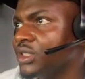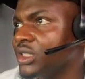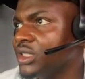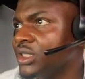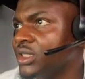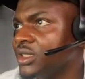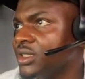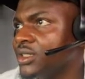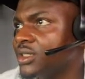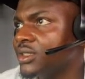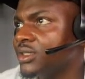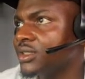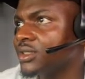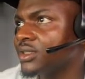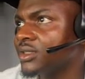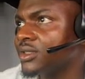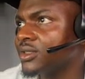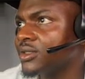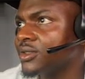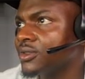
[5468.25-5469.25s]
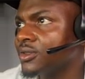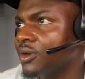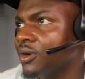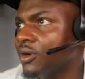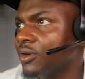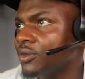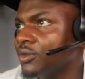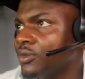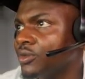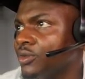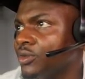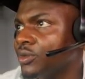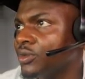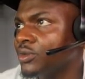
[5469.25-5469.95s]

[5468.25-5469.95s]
this other one,